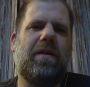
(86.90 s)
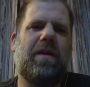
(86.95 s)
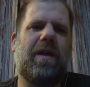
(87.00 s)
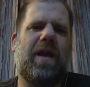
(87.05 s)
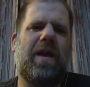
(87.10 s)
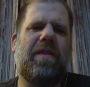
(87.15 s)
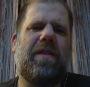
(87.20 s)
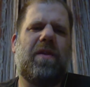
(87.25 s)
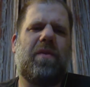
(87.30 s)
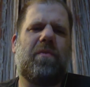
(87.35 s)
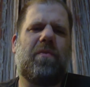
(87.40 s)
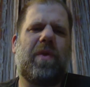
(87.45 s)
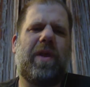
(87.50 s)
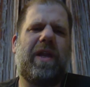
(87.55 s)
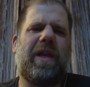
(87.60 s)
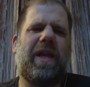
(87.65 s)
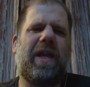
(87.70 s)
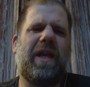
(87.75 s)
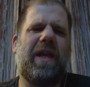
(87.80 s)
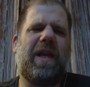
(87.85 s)
and then
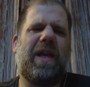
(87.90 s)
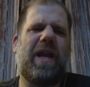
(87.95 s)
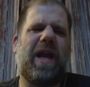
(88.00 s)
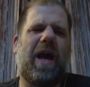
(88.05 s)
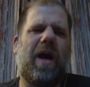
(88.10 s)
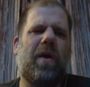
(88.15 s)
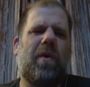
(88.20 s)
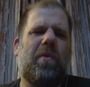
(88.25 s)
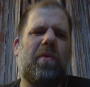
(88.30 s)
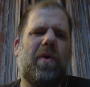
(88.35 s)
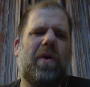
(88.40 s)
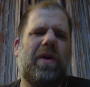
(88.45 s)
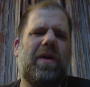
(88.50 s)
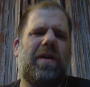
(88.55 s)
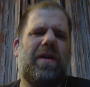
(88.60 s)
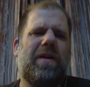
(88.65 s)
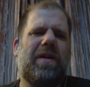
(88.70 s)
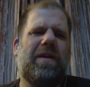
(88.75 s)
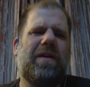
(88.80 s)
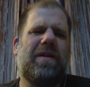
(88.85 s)
radiated outward
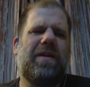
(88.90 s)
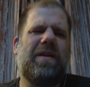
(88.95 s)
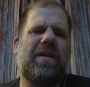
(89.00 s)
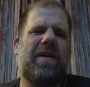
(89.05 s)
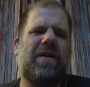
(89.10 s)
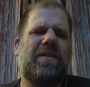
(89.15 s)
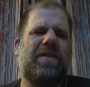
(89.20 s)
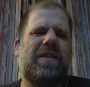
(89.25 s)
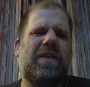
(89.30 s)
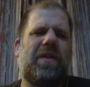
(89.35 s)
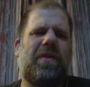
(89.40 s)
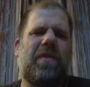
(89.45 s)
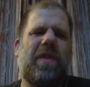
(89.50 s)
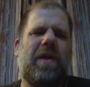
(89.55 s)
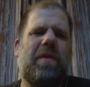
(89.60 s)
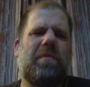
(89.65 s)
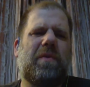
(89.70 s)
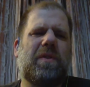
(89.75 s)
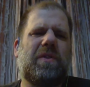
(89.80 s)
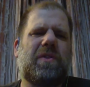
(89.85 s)
until they
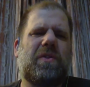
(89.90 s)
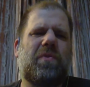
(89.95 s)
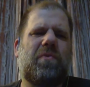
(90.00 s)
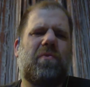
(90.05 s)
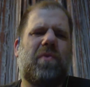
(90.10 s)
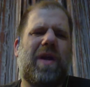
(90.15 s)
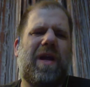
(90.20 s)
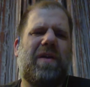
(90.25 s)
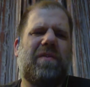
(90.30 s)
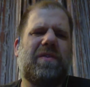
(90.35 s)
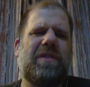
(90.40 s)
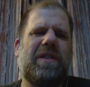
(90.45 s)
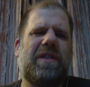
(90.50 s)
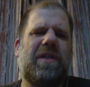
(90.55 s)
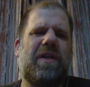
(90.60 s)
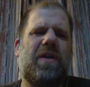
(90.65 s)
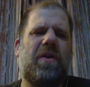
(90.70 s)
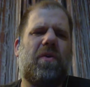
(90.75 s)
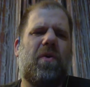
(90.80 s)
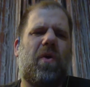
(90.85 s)
were surrounded in
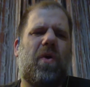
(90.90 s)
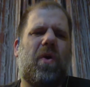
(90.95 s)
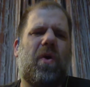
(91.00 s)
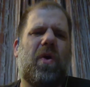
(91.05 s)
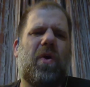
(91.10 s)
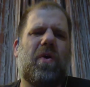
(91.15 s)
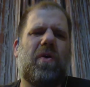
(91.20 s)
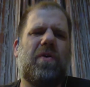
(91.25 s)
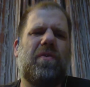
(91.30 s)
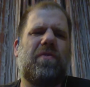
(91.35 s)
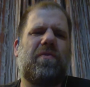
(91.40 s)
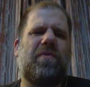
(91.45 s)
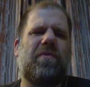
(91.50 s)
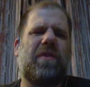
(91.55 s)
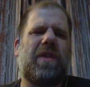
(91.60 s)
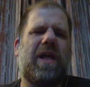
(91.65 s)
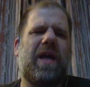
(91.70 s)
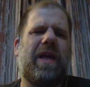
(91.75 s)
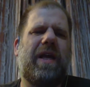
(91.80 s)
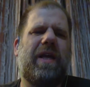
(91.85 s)
an aura of
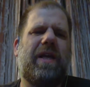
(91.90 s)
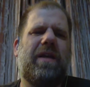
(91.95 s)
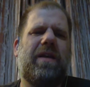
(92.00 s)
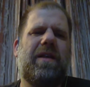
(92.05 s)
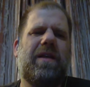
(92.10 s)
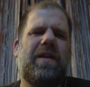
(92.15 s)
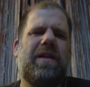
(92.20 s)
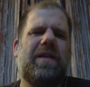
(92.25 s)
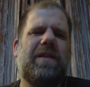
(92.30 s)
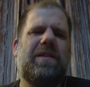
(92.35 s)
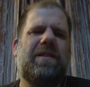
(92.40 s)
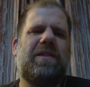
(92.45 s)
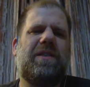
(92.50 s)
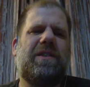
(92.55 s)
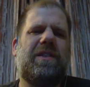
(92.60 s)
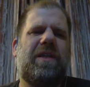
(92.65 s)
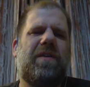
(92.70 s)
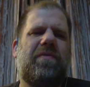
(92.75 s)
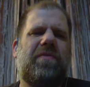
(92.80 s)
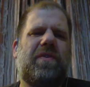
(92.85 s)
light,
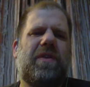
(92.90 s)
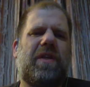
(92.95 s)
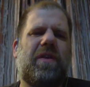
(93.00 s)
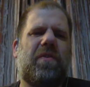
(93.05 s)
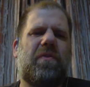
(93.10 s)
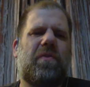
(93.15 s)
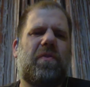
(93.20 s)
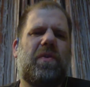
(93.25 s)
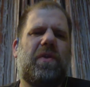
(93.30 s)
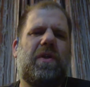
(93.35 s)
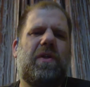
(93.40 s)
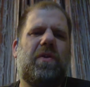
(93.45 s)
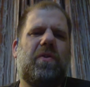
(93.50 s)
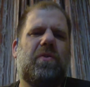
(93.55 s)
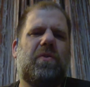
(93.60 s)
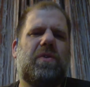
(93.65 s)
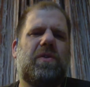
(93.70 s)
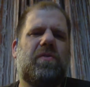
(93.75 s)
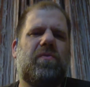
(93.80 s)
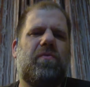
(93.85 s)
shifting through
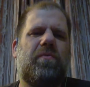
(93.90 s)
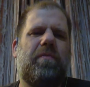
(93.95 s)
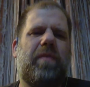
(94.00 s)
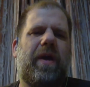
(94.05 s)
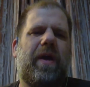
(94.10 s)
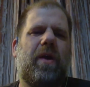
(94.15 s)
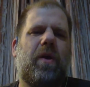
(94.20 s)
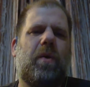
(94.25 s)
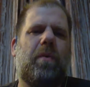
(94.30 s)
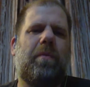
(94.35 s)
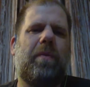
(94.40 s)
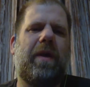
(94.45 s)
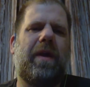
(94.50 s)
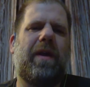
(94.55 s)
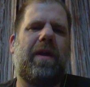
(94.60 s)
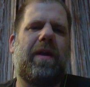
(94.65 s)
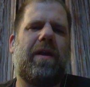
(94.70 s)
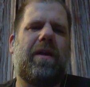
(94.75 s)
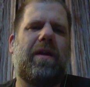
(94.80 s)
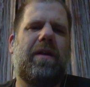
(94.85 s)
hues of pale
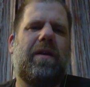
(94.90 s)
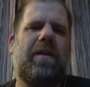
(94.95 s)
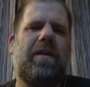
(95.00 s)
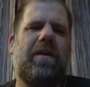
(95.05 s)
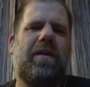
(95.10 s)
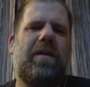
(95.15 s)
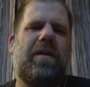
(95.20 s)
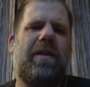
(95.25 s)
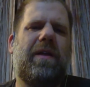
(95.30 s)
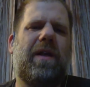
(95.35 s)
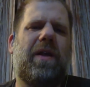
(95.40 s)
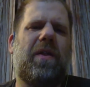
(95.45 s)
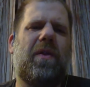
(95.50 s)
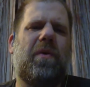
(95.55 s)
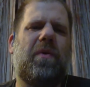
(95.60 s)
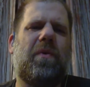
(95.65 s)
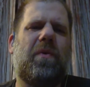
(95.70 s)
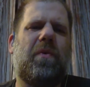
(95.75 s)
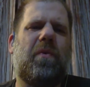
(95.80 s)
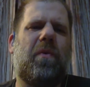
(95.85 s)
pink,
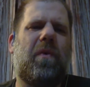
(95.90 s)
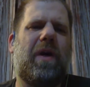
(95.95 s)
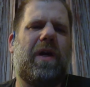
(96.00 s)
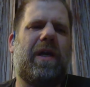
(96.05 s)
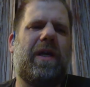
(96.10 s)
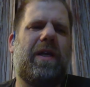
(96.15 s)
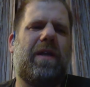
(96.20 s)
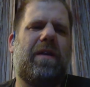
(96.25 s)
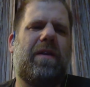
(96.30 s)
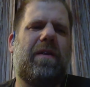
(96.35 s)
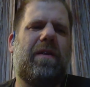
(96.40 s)
yellow, and white.